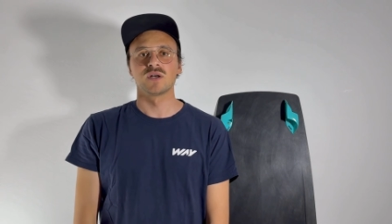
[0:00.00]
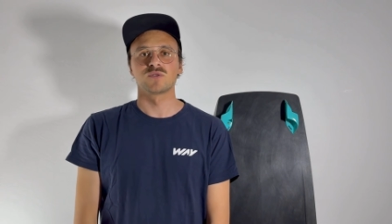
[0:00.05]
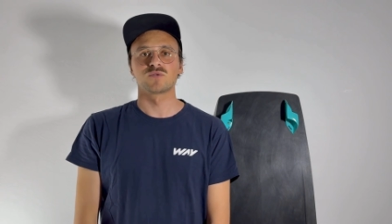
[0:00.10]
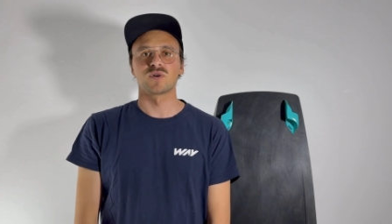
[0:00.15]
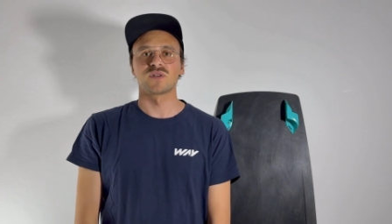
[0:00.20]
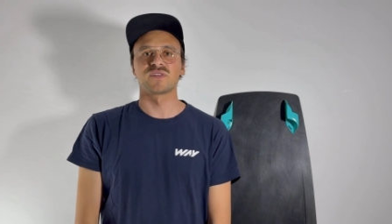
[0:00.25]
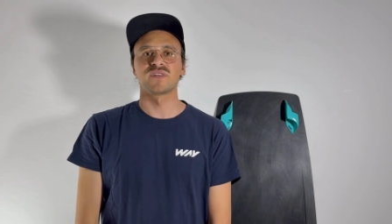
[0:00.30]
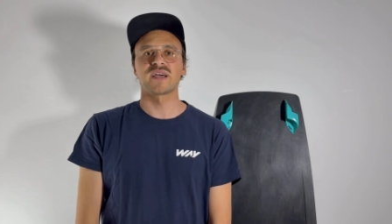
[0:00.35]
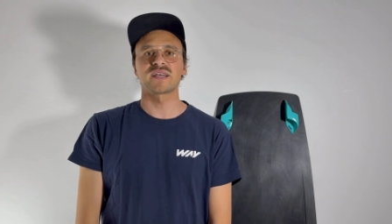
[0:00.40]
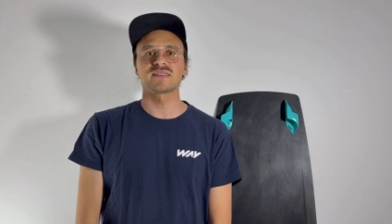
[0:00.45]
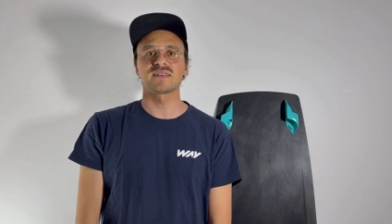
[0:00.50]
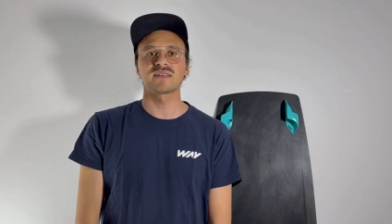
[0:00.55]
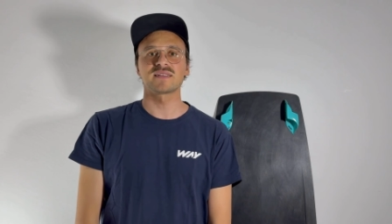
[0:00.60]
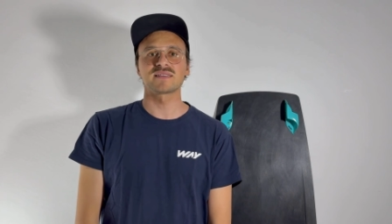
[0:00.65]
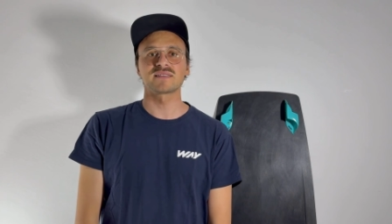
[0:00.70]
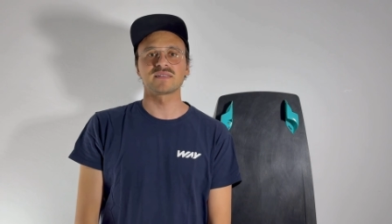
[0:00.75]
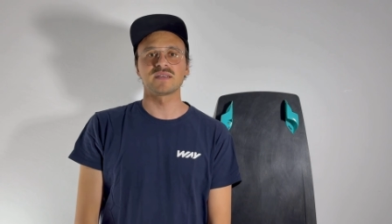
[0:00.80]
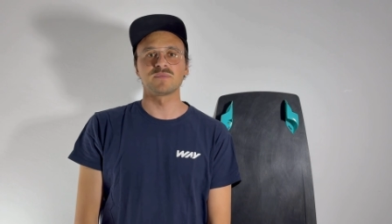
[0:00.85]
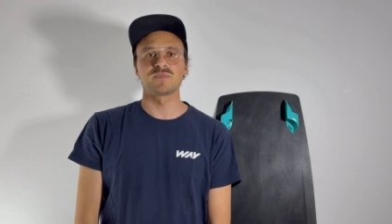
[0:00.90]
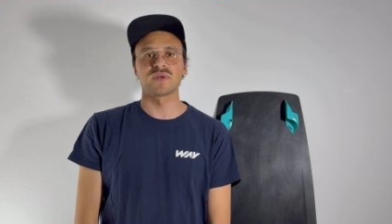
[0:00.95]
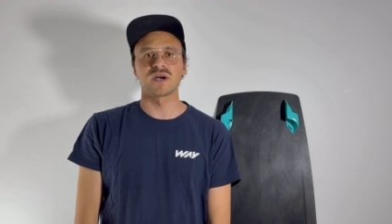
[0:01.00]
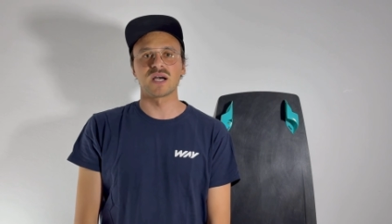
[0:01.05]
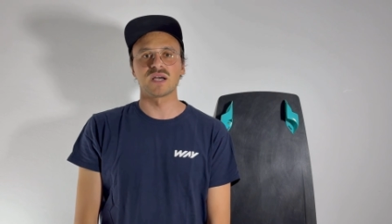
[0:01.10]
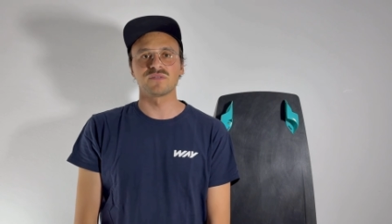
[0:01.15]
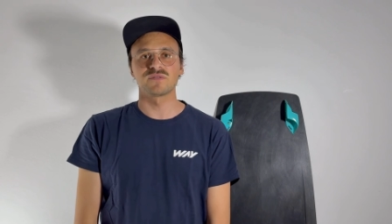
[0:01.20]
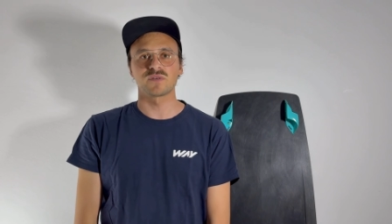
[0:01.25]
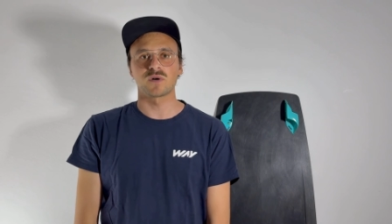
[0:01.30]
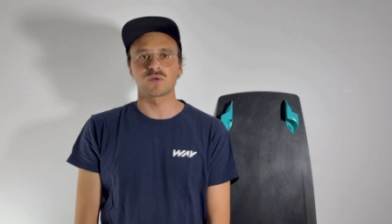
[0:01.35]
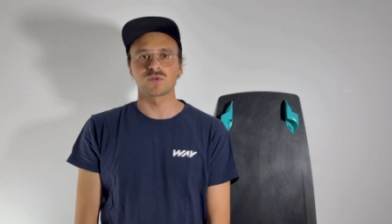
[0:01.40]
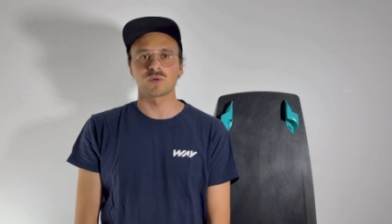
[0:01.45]
to a technical deep
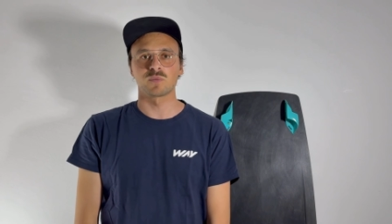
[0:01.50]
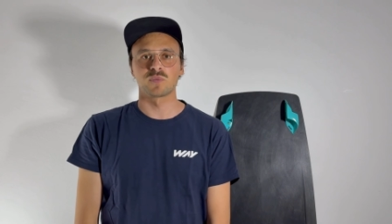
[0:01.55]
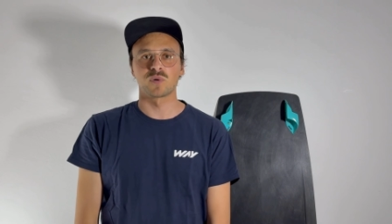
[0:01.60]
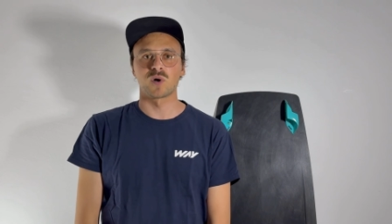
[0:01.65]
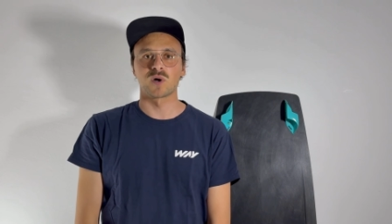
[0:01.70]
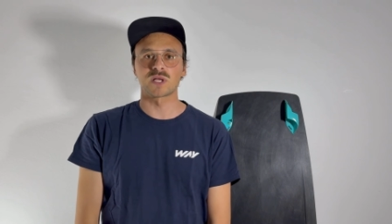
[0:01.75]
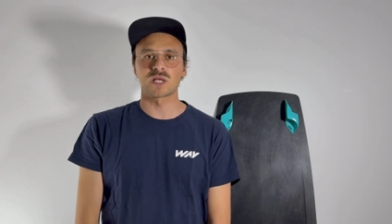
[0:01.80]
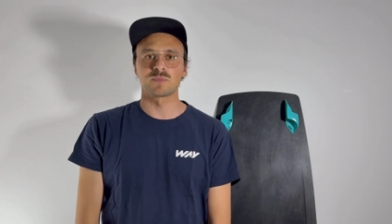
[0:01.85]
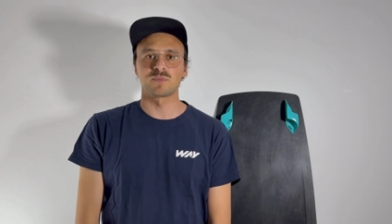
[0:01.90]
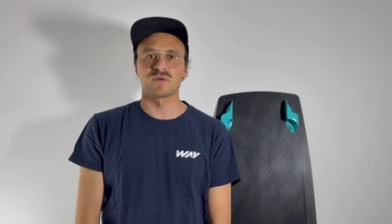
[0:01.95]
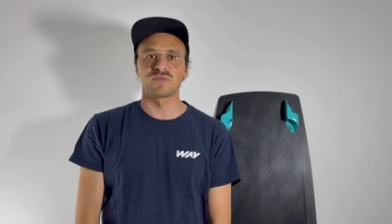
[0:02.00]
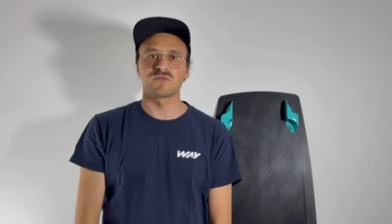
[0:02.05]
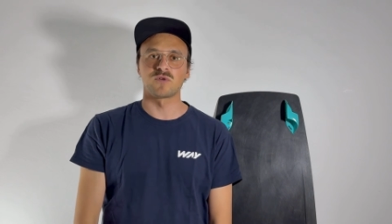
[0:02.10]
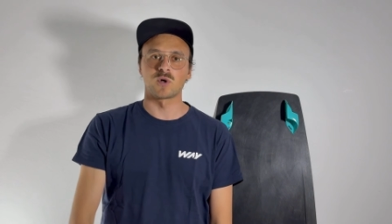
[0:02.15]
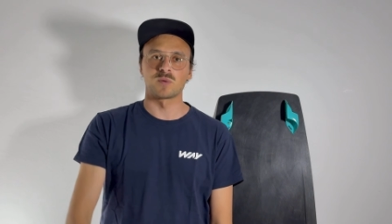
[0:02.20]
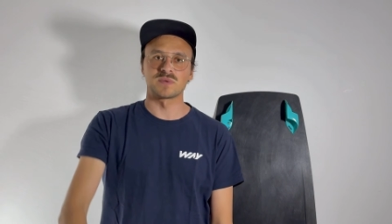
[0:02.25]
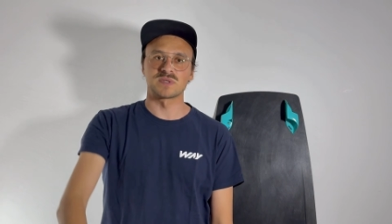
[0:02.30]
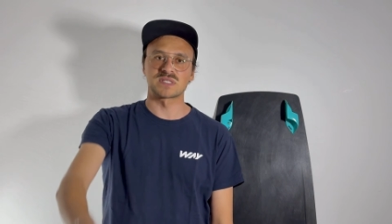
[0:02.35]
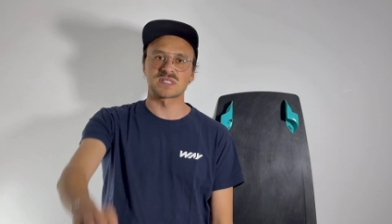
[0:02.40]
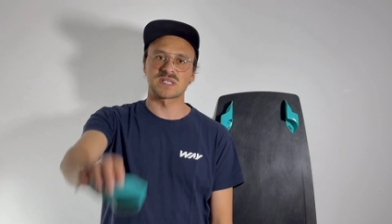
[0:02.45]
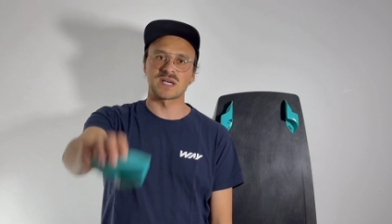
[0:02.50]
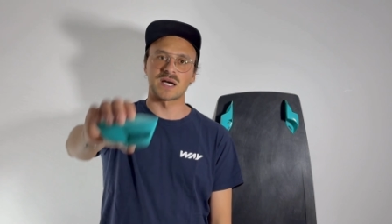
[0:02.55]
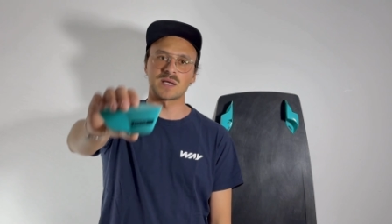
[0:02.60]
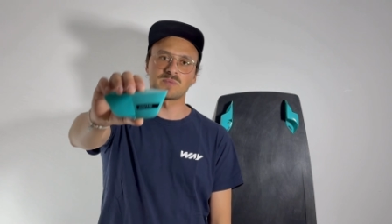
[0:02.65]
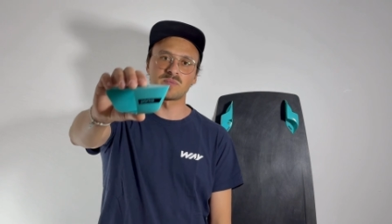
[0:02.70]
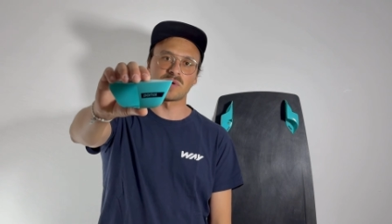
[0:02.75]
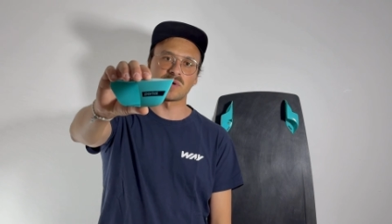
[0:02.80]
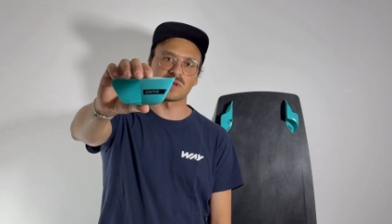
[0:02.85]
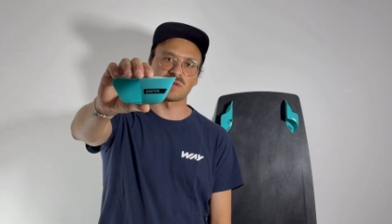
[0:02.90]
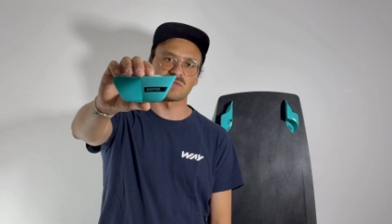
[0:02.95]
dive on the PORTAL Performance
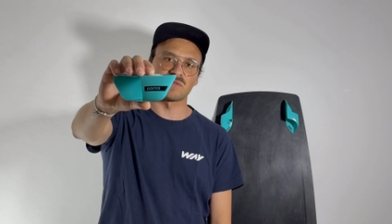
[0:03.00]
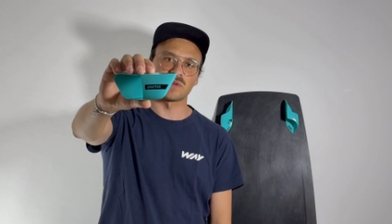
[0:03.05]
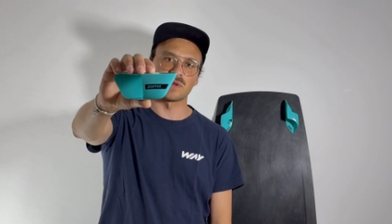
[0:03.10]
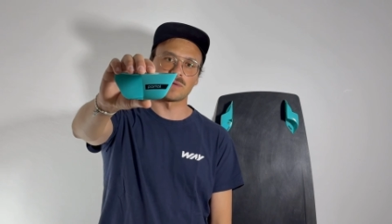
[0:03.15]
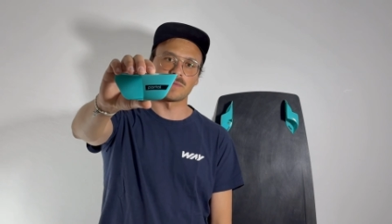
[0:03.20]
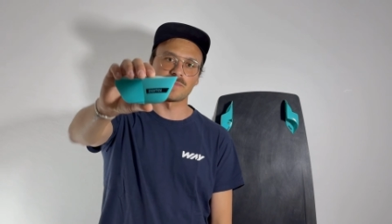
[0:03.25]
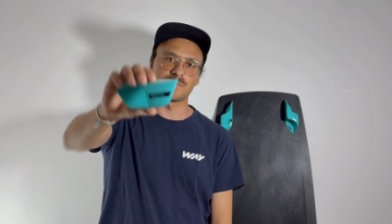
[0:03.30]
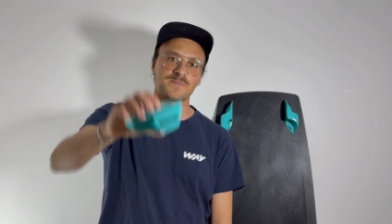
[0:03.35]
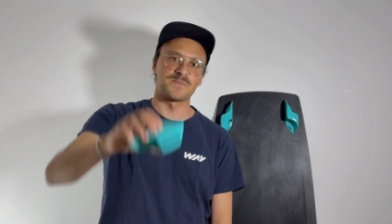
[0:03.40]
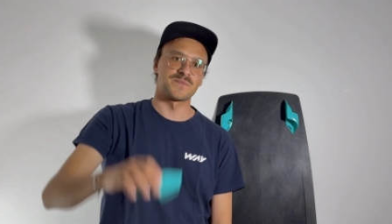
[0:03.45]
Kiteboarding Fin.